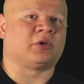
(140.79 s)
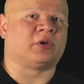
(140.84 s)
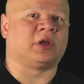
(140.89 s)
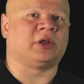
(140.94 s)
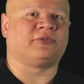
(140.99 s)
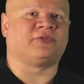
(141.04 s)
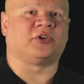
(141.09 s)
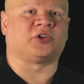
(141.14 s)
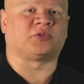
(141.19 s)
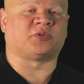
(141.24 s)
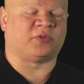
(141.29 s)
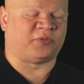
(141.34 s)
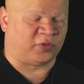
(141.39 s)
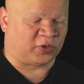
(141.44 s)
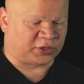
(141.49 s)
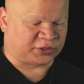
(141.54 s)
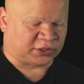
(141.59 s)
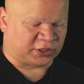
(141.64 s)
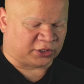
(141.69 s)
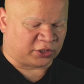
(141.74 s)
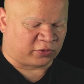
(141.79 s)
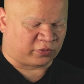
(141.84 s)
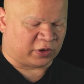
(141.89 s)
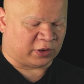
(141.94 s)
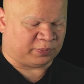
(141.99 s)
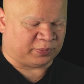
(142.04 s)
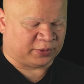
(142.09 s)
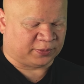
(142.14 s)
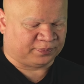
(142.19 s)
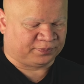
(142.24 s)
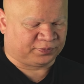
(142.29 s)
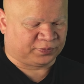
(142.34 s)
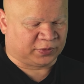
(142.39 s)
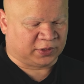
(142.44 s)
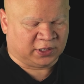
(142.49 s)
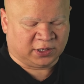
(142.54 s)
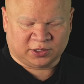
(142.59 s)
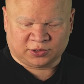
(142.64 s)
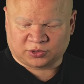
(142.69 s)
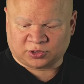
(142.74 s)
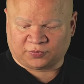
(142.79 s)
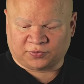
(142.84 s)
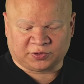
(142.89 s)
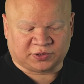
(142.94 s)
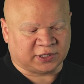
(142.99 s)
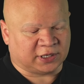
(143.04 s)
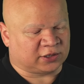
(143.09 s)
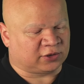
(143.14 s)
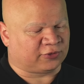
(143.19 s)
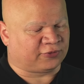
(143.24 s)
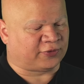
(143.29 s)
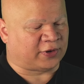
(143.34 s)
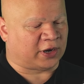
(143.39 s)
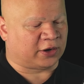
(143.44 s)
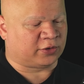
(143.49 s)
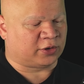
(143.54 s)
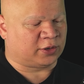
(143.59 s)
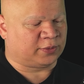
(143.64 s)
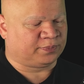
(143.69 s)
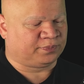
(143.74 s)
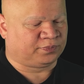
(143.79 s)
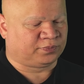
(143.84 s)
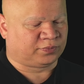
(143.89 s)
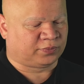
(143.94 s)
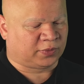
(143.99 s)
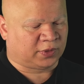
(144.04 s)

All right, first we'll focus on the grip. So if you take your firearm